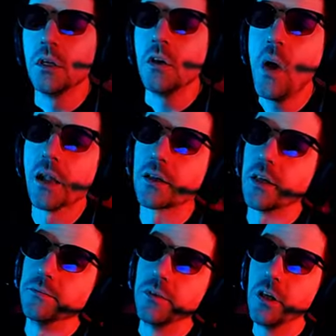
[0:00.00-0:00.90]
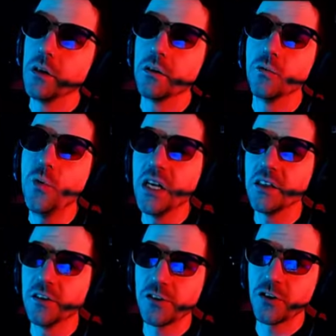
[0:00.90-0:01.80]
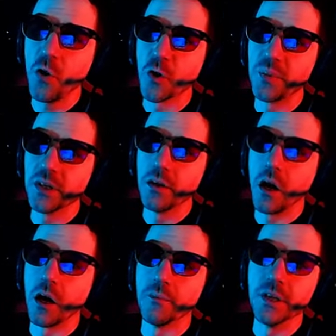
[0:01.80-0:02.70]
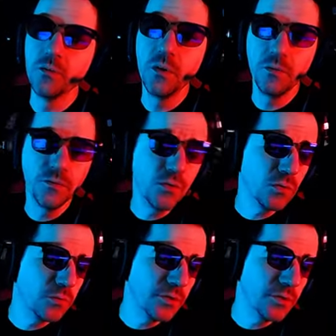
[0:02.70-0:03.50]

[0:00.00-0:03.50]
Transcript: Welcome. We, the Scorpion Army, will rule the